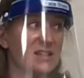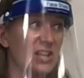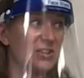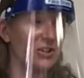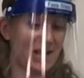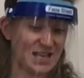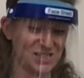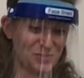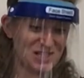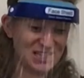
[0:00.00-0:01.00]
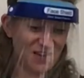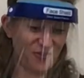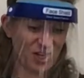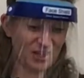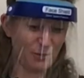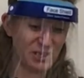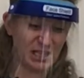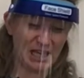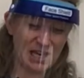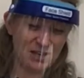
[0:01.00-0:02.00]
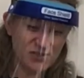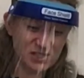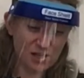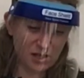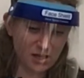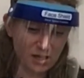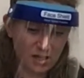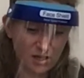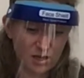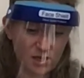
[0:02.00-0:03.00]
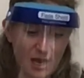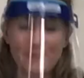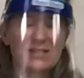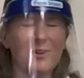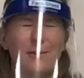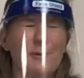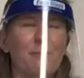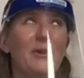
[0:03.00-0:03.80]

they look at specifically with leaves, I mean, sorry, with